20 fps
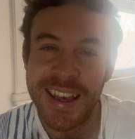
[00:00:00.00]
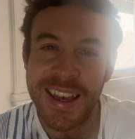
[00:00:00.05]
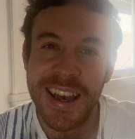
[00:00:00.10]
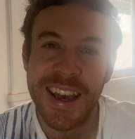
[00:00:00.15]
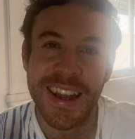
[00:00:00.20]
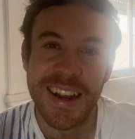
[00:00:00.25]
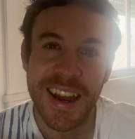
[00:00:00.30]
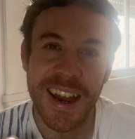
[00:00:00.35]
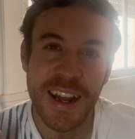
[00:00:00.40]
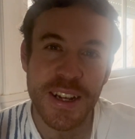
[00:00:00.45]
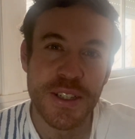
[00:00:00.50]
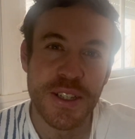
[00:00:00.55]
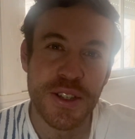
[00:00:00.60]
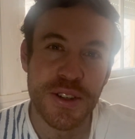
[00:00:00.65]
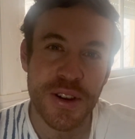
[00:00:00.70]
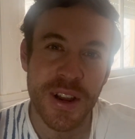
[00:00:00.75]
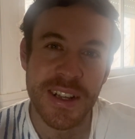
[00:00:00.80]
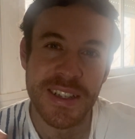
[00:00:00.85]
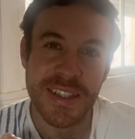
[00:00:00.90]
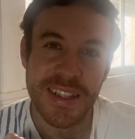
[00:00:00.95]
and I had to
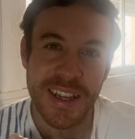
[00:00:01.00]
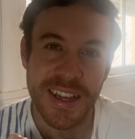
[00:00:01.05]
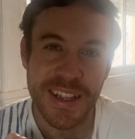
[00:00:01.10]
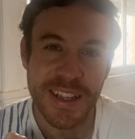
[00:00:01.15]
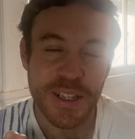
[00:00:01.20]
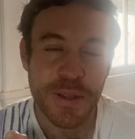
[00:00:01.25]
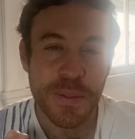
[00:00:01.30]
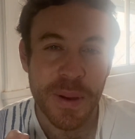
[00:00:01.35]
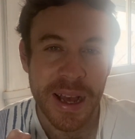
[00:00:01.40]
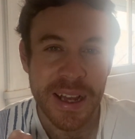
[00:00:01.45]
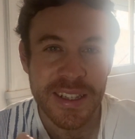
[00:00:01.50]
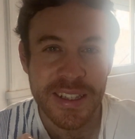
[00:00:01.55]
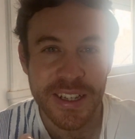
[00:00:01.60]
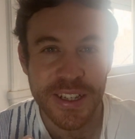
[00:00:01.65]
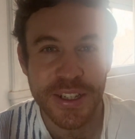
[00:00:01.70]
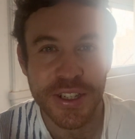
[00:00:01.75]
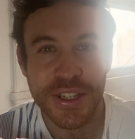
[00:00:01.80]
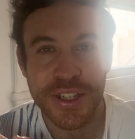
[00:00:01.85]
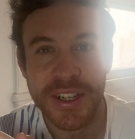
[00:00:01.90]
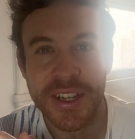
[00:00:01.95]
translate this
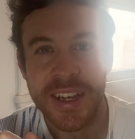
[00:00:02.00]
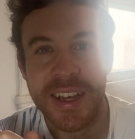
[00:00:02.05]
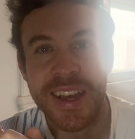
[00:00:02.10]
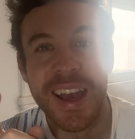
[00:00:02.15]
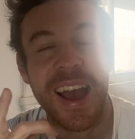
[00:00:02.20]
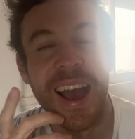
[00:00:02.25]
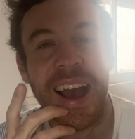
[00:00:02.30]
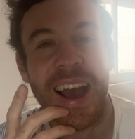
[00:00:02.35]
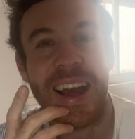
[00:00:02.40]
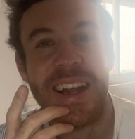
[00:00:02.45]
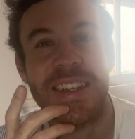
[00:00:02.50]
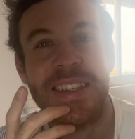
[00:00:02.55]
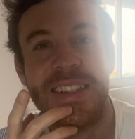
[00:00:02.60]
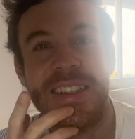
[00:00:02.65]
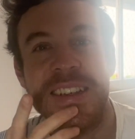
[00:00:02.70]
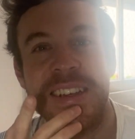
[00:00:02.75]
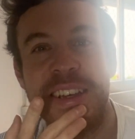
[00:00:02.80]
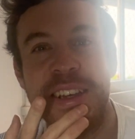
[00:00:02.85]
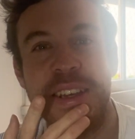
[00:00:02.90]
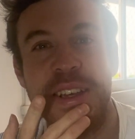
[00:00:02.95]
passage at
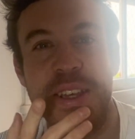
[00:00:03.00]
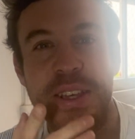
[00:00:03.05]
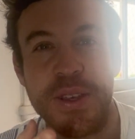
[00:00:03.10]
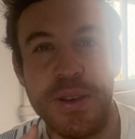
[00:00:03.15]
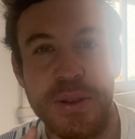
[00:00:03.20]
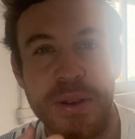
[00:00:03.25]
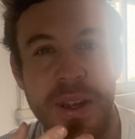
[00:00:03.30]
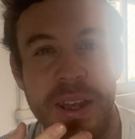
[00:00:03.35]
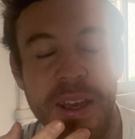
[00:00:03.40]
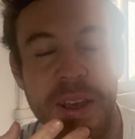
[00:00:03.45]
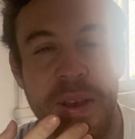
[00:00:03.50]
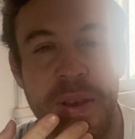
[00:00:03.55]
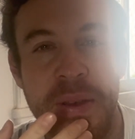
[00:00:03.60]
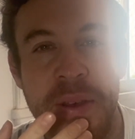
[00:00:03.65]
uni.